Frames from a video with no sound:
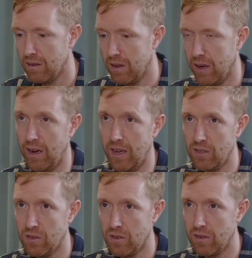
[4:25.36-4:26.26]
and is
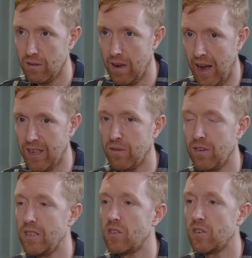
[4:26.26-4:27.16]

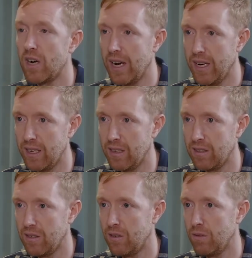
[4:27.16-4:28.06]
actively trying
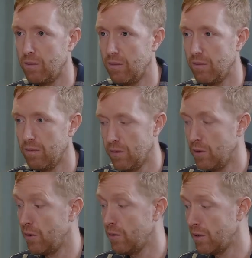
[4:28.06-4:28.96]
to
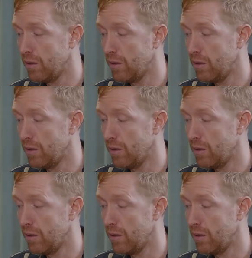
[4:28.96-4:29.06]
use